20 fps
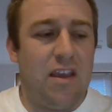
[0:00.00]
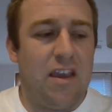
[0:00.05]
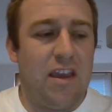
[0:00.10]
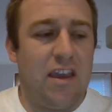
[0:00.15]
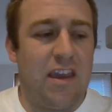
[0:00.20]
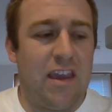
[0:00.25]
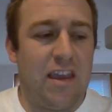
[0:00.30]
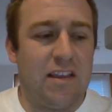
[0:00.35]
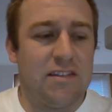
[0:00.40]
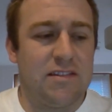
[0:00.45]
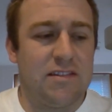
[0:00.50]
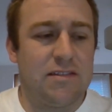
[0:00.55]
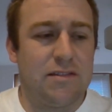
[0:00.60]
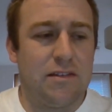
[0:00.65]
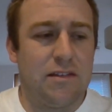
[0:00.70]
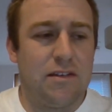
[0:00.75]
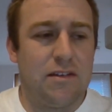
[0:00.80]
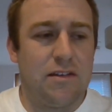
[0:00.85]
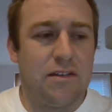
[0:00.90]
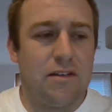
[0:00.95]

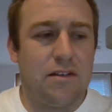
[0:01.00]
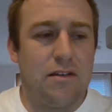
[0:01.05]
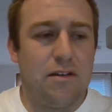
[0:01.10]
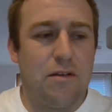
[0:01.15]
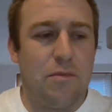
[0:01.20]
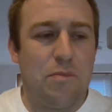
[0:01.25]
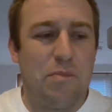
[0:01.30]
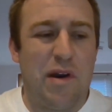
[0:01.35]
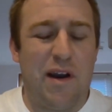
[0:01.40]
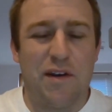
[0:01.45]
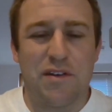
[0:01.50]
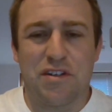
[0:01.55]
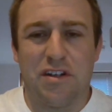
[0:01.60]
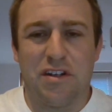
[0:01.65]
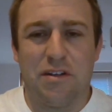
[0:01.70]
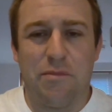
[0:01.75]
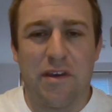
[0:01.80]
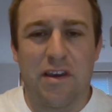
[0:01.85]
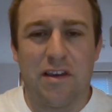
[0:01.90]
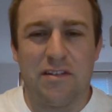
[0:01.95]
is
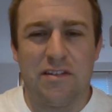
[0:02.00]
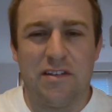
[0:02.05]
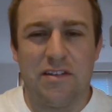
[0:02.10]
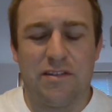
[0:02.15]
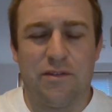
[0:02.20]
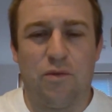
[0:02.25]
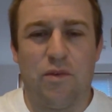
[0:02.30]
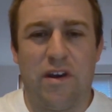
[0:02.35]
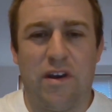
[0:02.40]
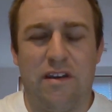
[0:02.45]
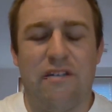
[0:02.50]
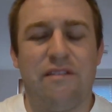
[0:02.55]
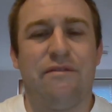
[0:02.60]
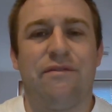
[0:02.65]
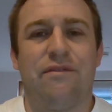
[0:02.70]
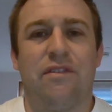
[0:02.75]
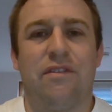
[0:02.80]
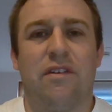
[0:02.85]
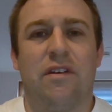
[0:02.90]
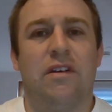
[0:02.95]
partially because it's a way
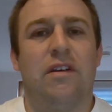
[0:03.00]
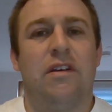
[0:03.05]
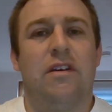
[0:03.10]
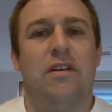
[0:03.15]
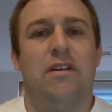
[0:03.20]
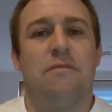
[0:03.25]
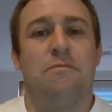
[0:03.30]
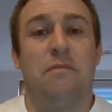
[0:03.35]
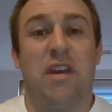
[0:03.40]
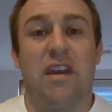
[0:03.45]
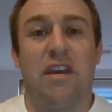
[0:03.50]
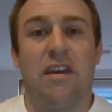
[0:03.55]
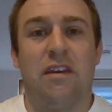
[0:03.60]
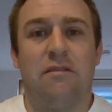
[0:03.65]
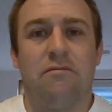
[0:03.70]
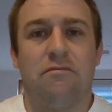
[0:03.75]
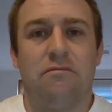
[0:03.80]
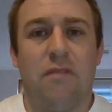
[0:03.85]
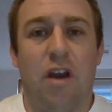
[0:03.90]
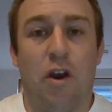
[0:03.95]
of
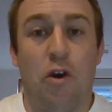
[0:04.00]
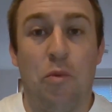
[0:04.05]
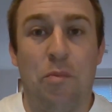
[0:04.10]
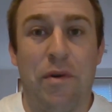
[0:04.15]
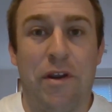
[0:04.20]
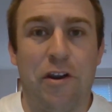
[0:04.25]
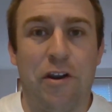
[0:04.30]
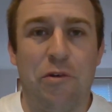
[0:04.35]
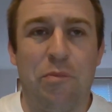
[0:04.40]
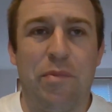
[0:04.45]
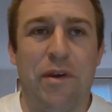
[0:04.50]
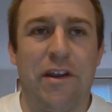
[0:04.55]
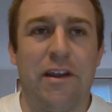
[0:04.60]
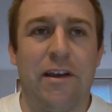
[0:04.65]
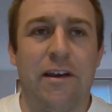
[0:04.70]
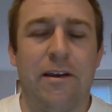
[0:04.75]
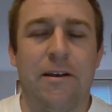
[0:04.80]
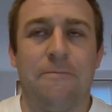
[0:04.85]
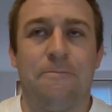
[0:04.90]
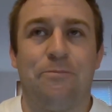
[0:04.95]
me opening up in
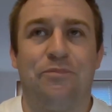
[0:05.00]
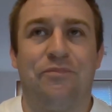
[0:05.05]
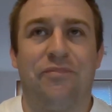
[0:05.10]
a